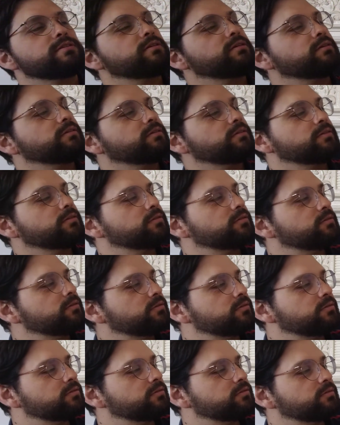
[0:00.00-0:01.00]

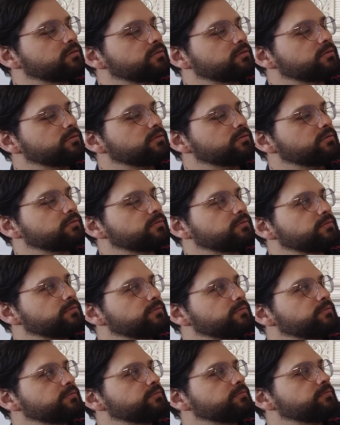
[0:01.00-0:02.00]

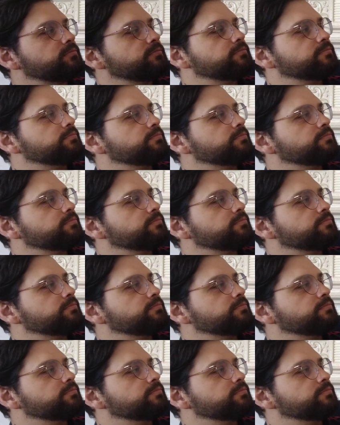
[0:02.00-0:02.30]
No one is speaking in this clip.